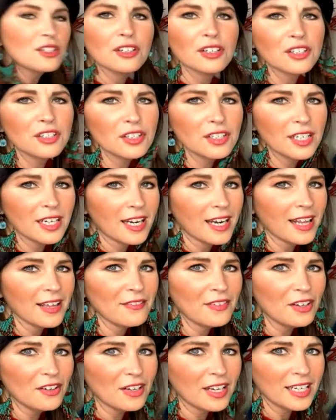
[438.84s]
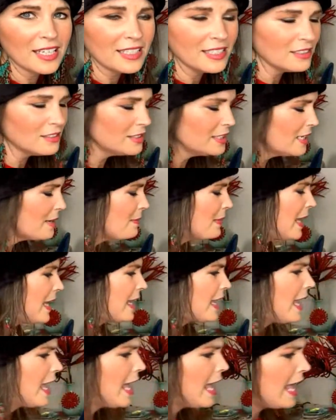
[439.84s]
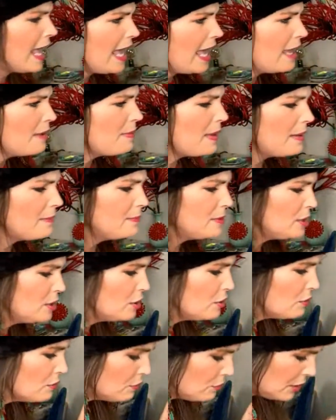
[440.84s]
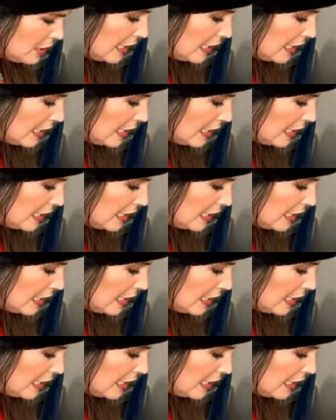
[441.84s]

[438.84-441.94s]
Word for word: started cooking and I felt kind of guilty. I'm like, hey, babe, do you